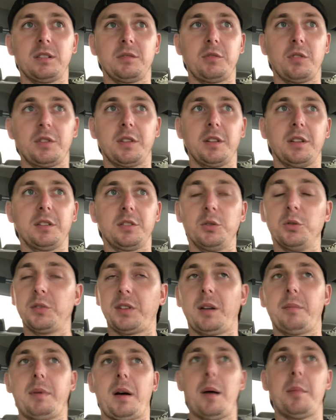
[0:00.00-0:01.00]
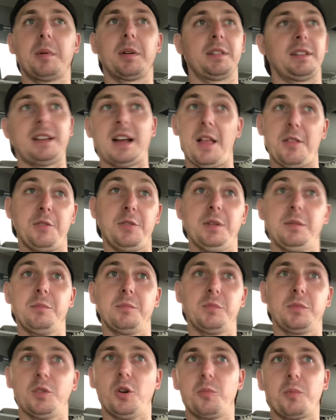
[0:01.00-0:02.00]
the suicide bomber because it got through them
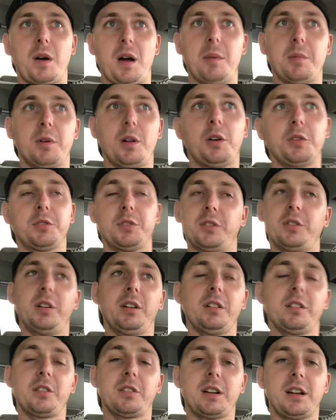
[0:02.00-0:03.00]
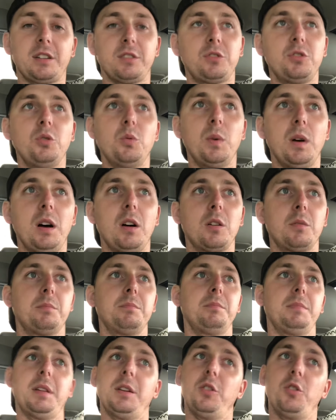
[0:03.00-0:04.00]
no problem at all. So clearly they're not too well, or
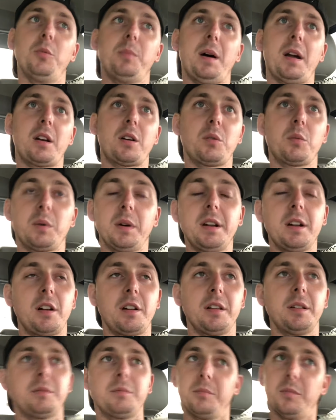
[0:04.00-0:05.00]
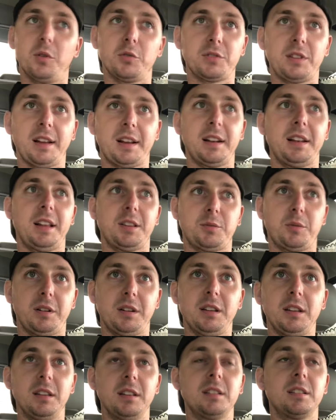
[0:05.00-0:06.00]
they knew about it or were in on it. Most likely that's what it
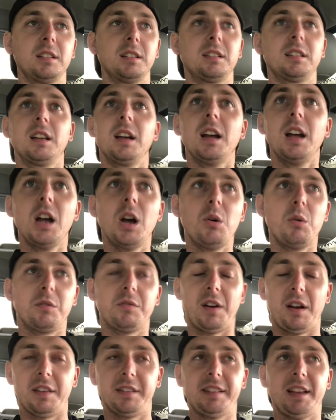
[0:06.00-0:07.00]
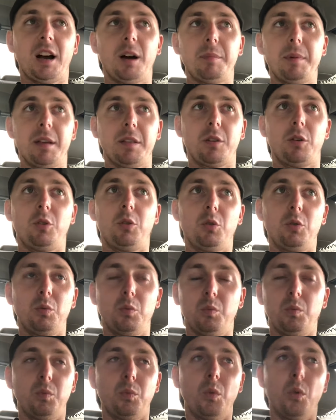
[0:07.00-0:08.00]
is, because fighting the Taliban the whole
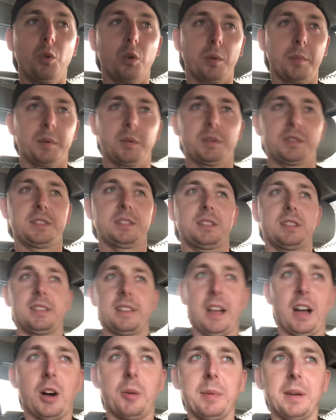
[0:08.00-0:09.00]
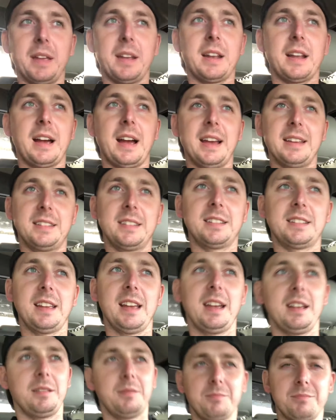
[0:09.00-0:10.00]
war. I mean, what's Taliban,
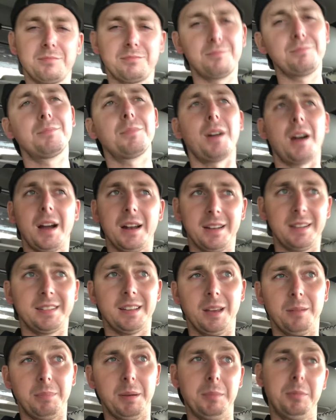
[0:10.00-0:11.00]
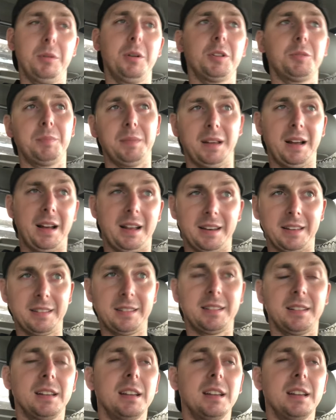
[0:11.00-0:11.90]
ISIS-K? Probably the same people. Let's be honest.